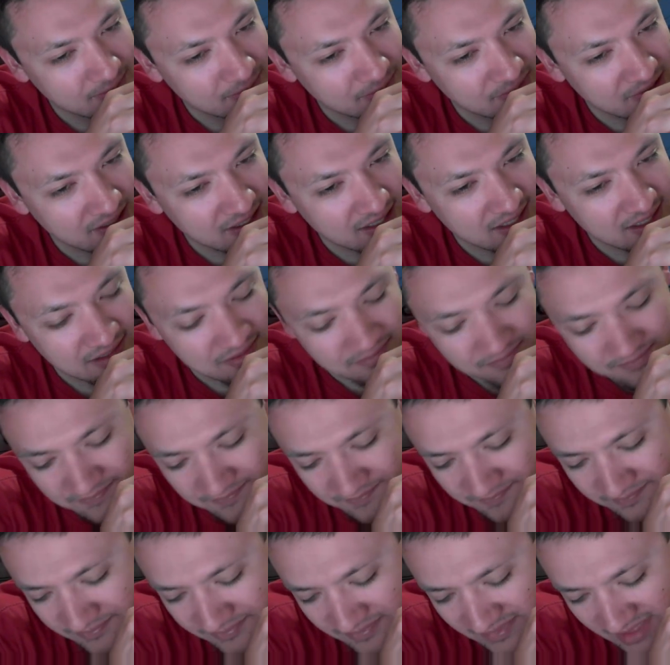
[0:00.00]
But
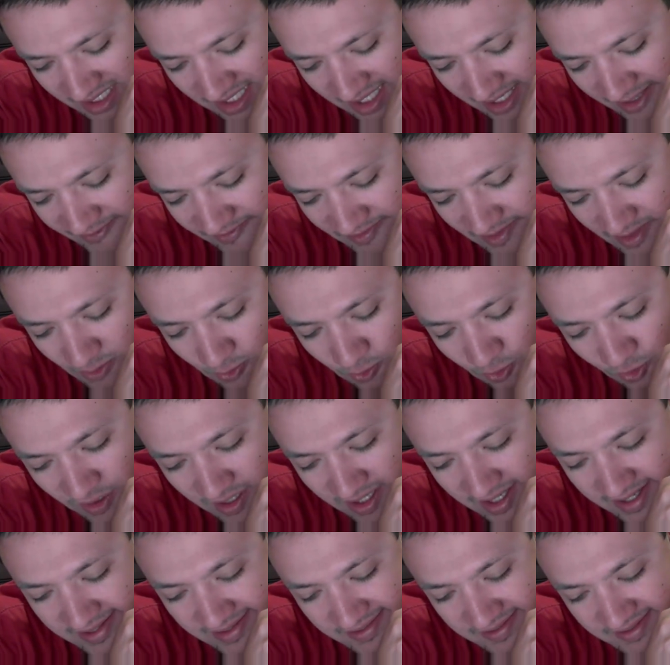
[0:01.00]
if he
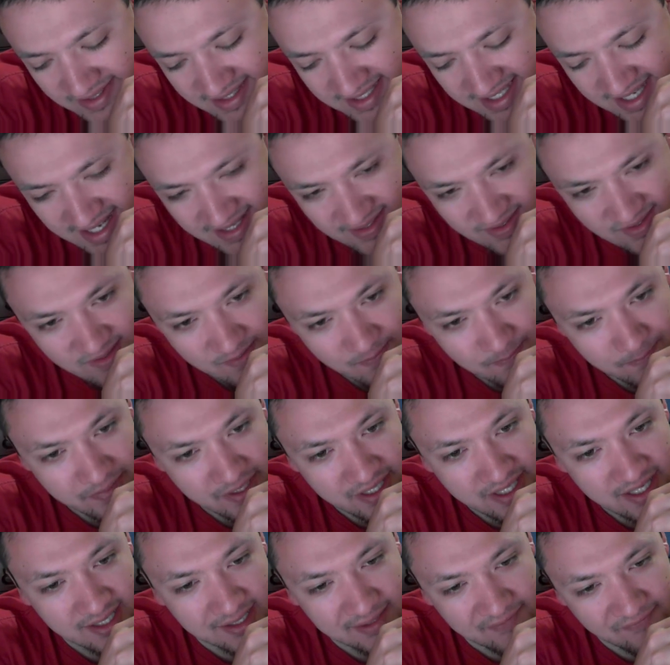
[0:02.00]
wins, that's a
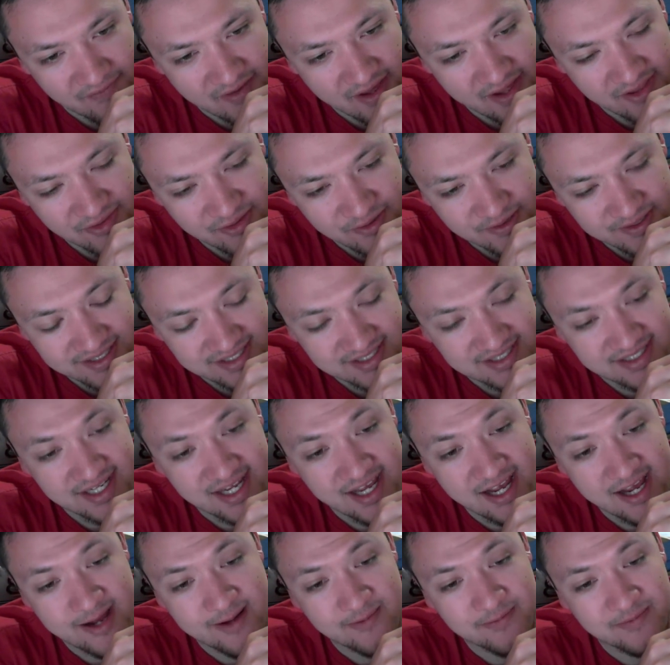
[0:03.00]
big feather in his
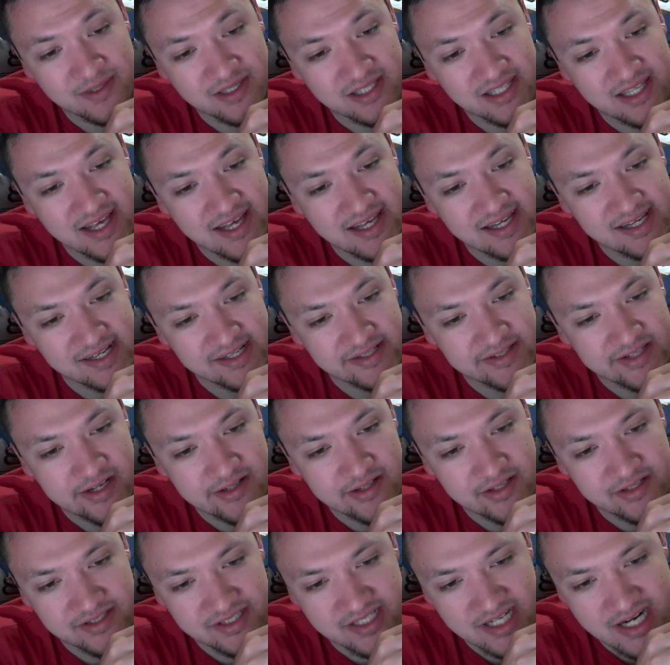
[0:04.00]
cap and getting
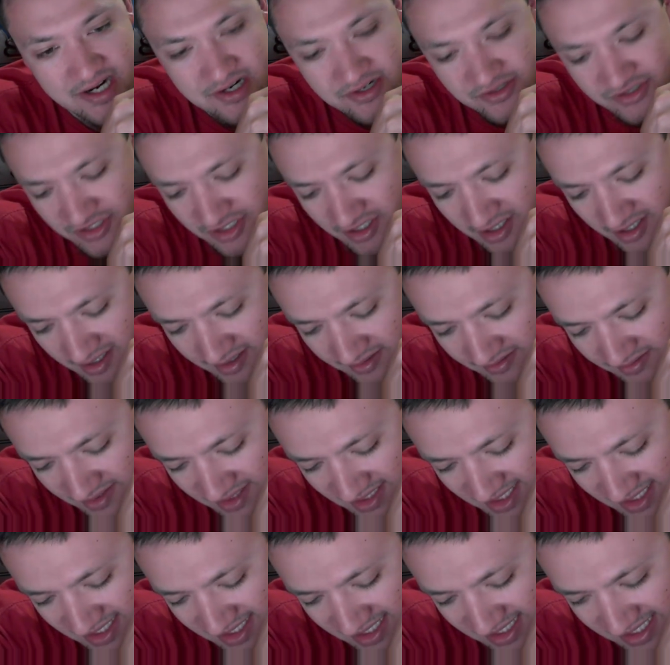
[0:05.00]
another title shot.
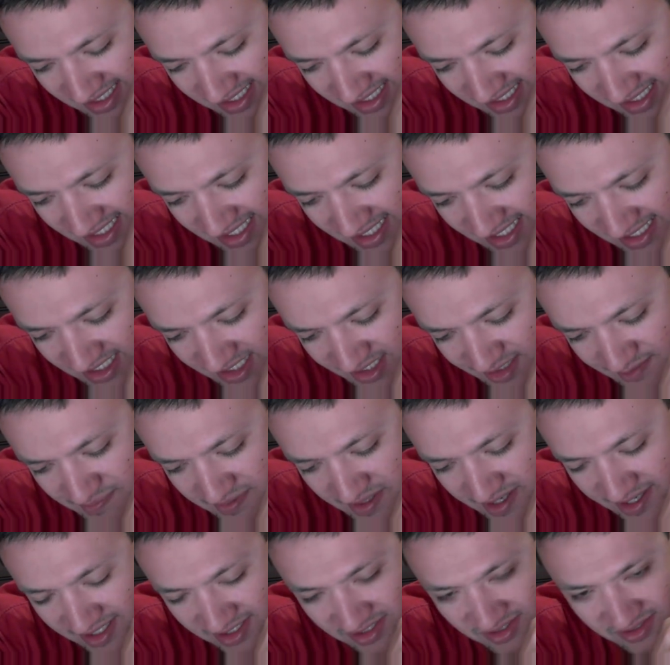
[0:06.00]

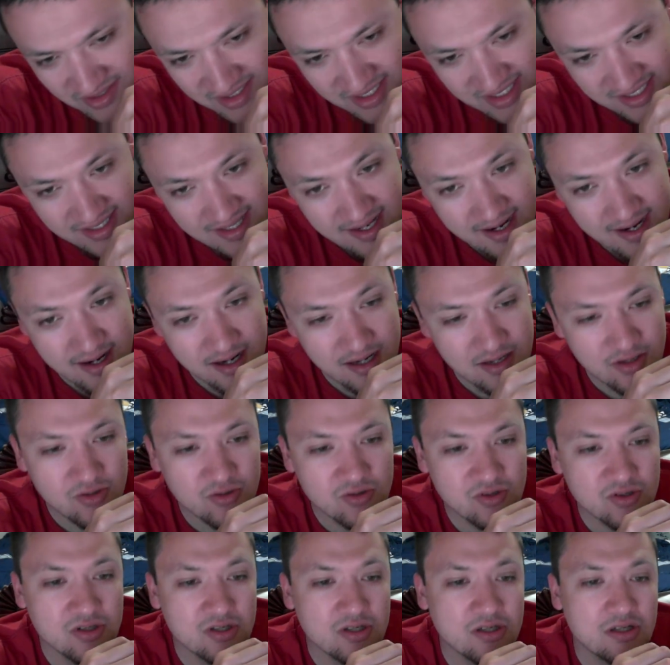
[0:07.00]
Especially
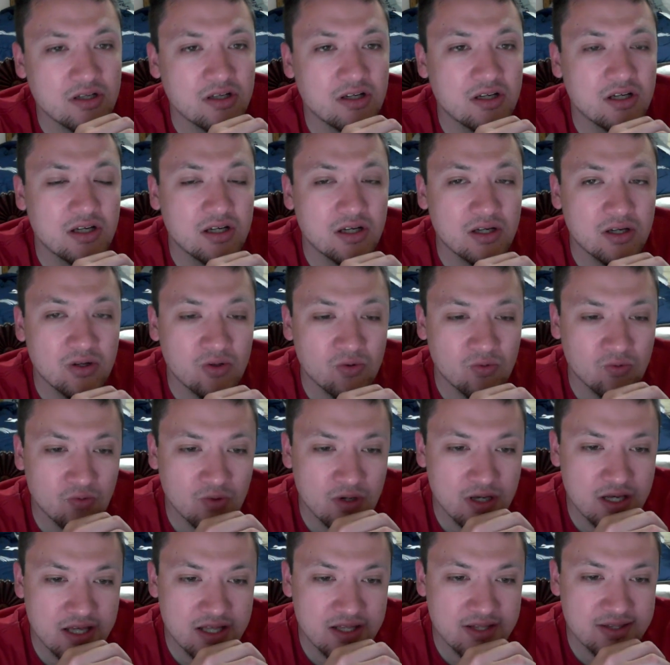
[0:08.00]
now
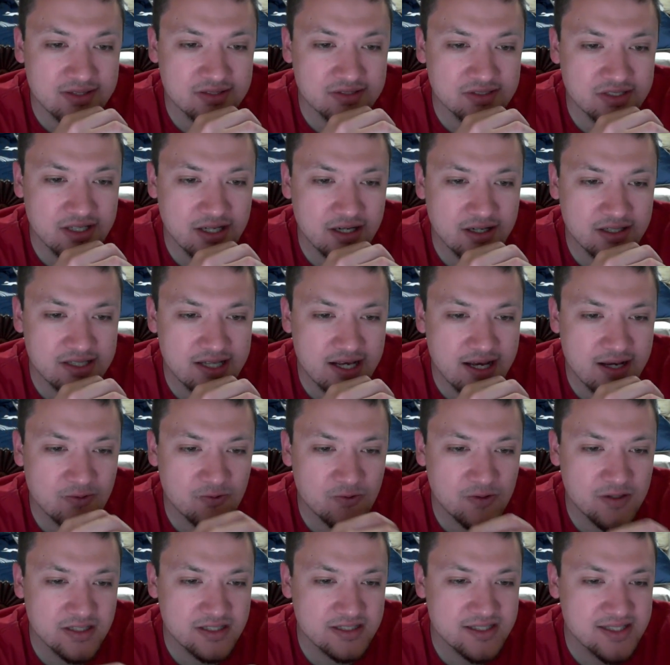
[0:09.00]
with Leon
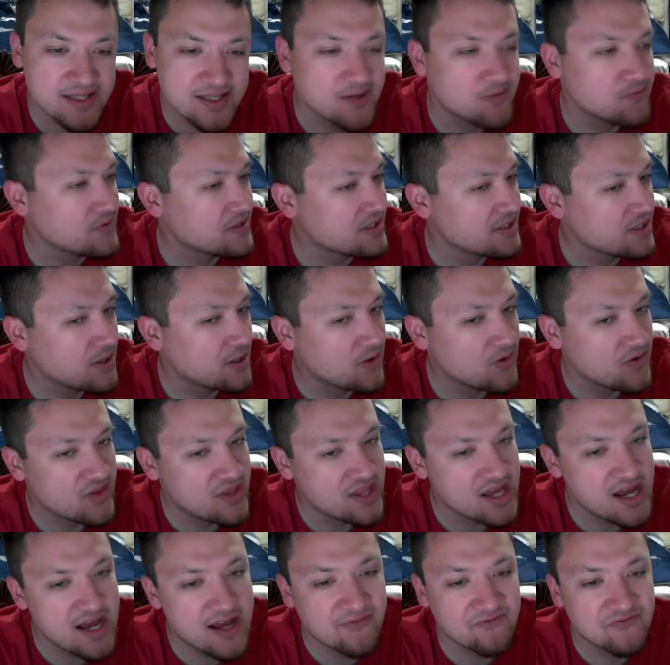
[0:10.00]
Edwards, and we know
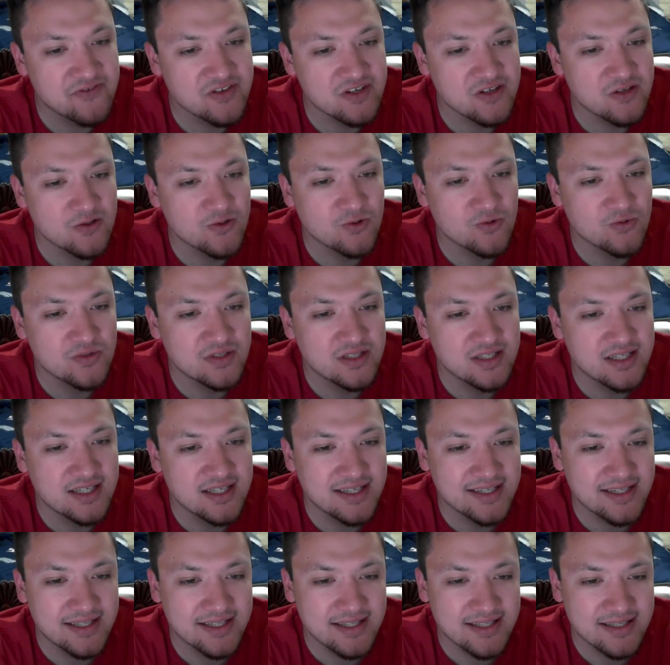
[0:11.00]
that feud,
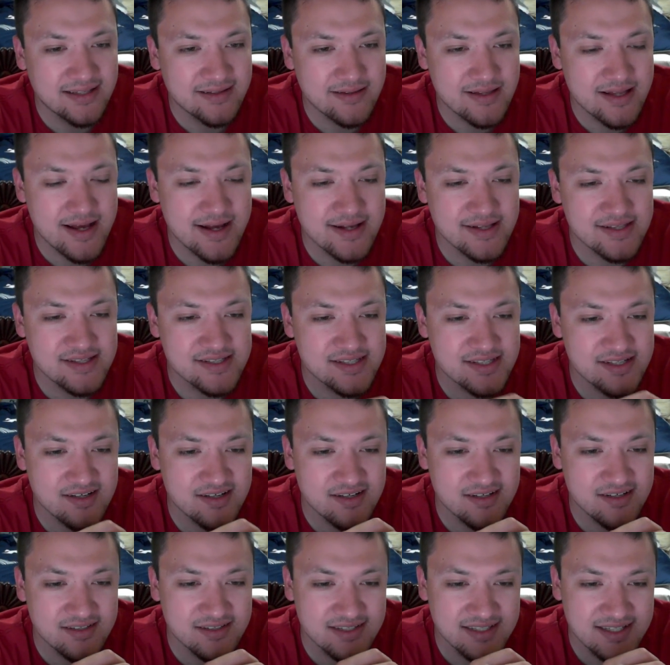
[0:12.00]
and that's
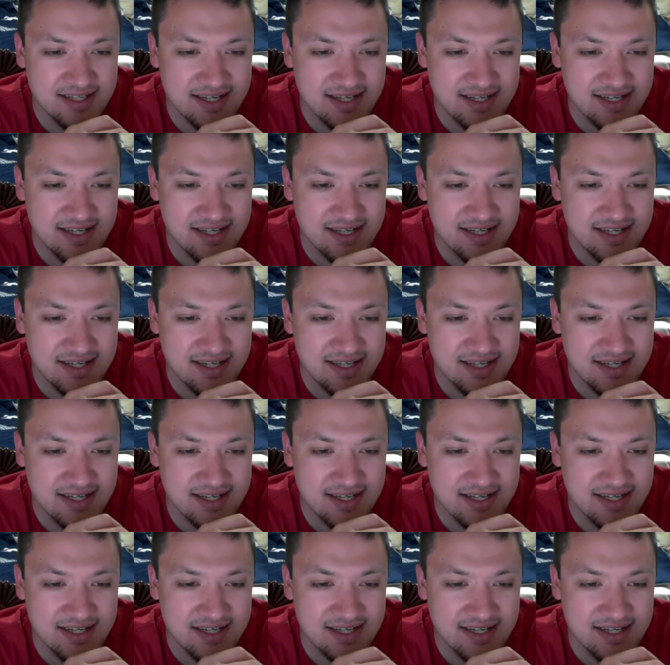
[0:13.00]
an